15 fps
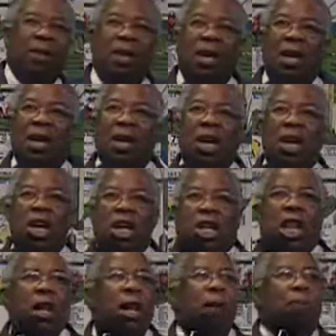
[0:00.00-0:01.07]
mm-hmm.
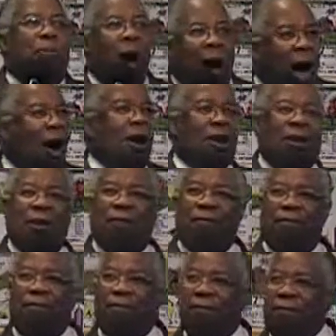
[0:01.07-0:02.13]
to depart
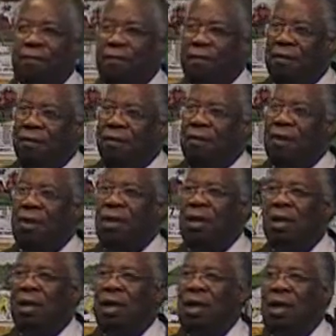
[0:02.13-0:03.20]

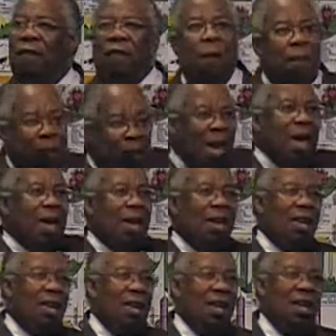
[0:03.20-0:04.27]
mm-hmm. for
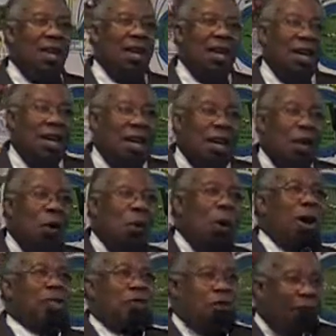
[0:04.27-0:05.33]
me
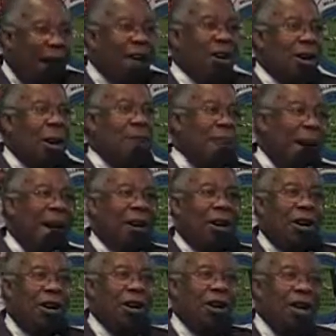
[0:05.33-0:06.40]
was greater and
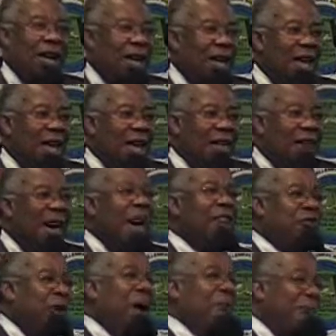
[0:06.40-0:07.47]
better
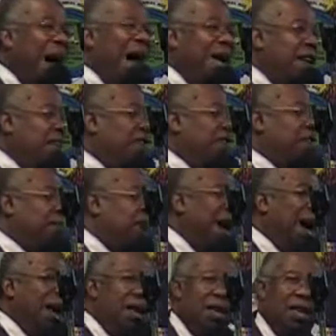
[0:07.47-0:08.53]
than to abide in this
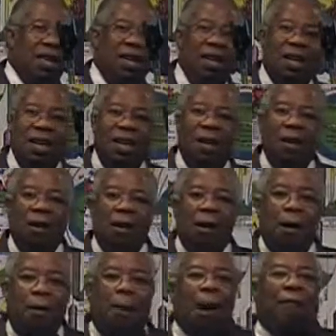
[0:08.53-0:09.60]
body. Right,
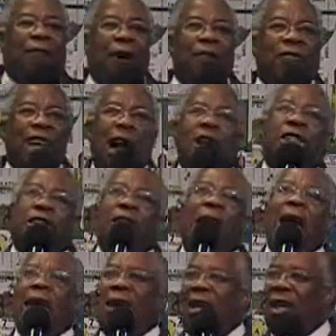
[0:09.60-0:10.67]
amen. But for their
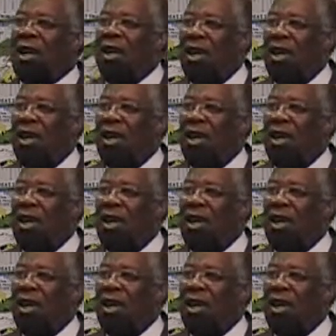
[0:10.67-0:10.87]
sake